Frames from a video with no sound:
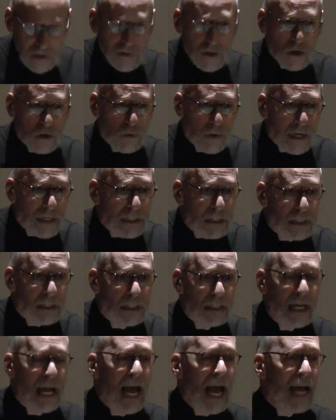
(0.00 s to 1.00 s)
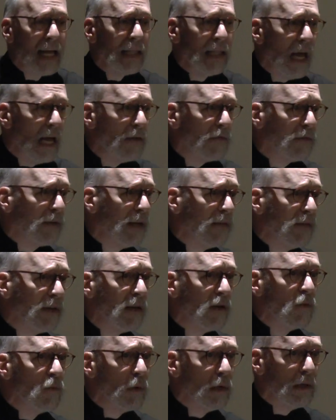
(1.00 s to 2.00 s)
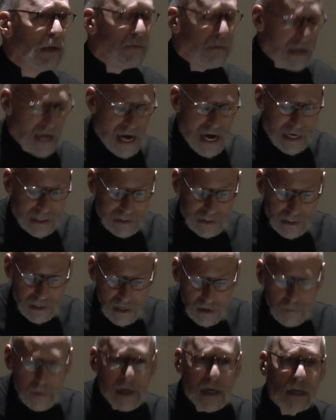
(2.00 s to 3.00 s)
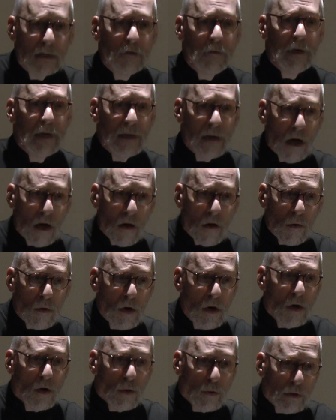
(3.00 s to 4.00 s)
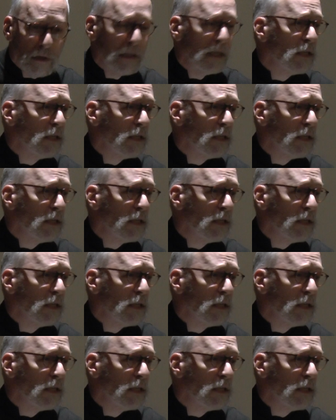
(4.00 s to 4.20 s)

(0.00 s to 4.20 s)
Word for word: the gracious and life giving will of God, because we know who's